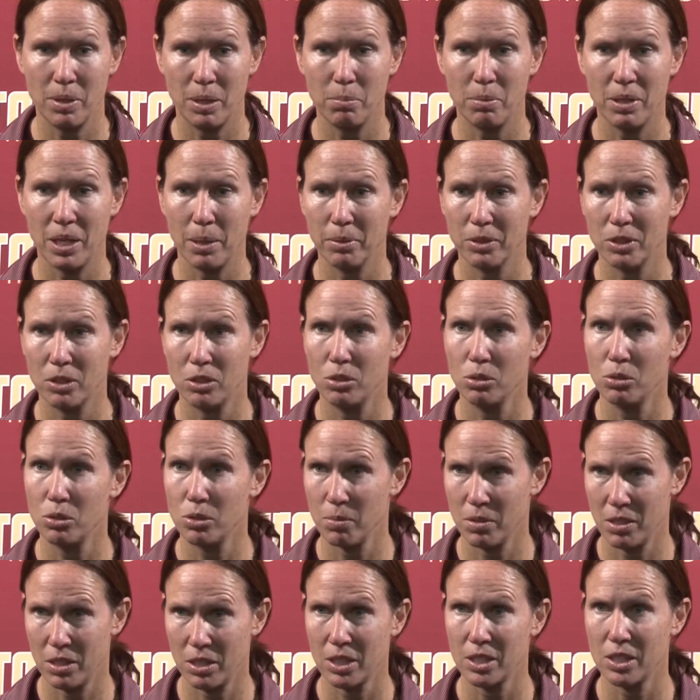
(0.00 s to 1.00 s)
be able to do
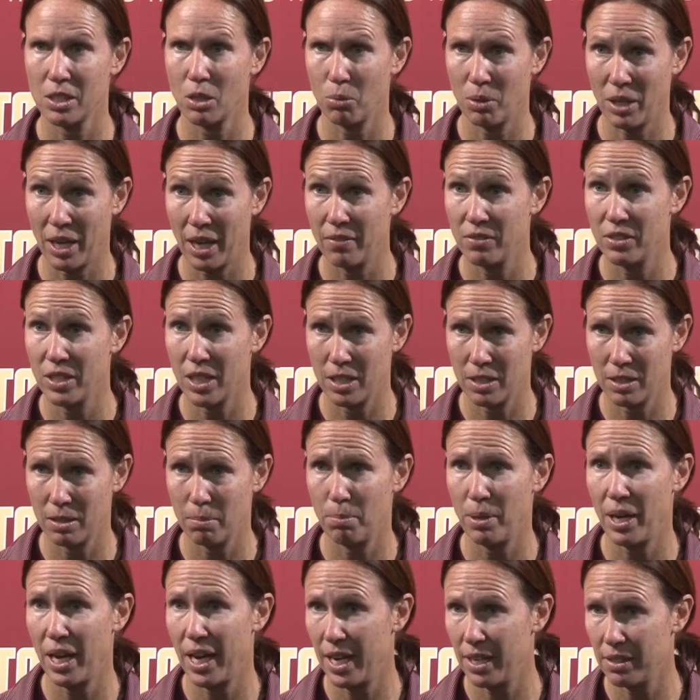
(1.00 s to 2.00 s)
some of the things that we have done in the
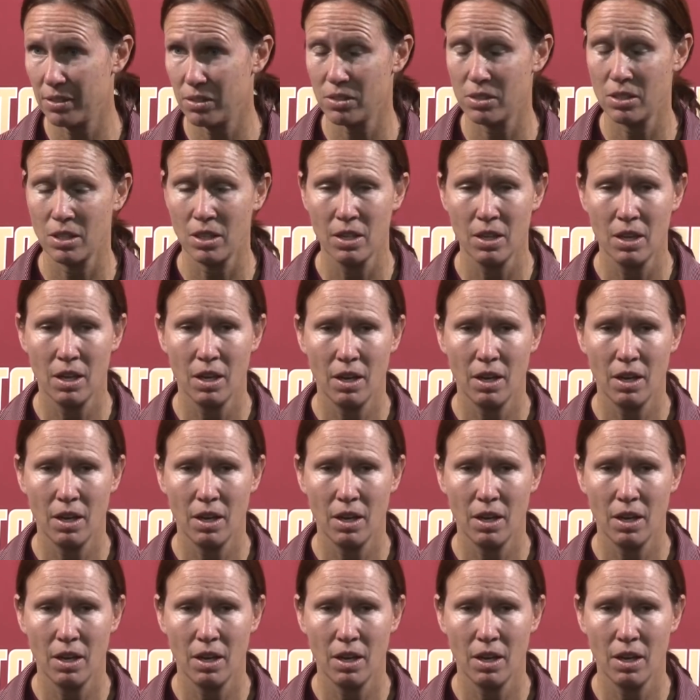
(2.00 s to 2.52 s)
past